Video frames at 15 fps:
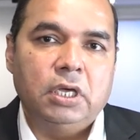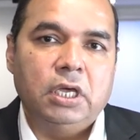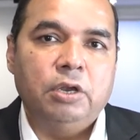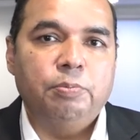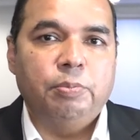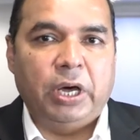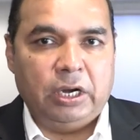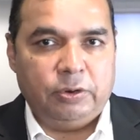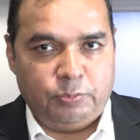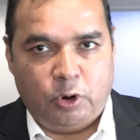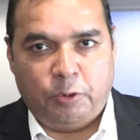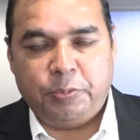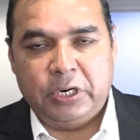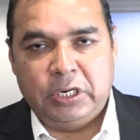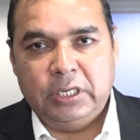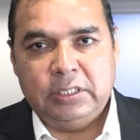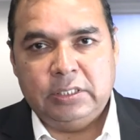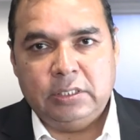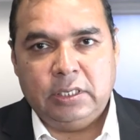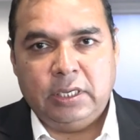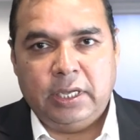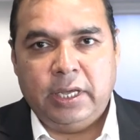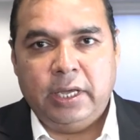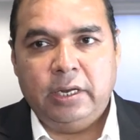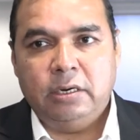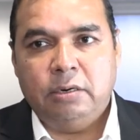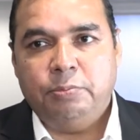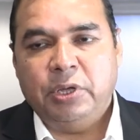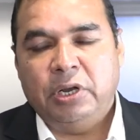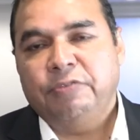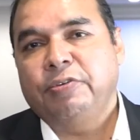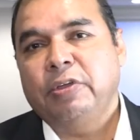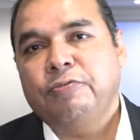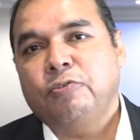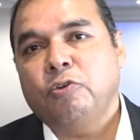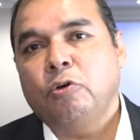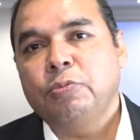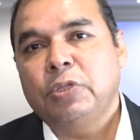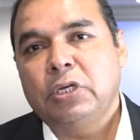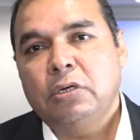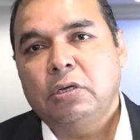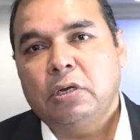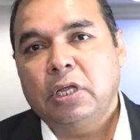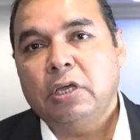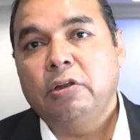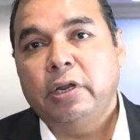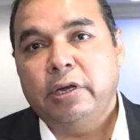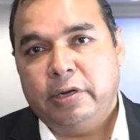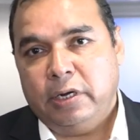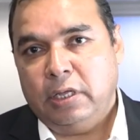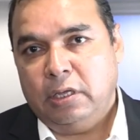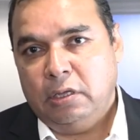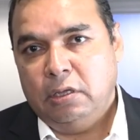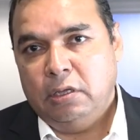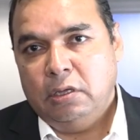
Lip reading: in bulk properties and benefit from the regulatory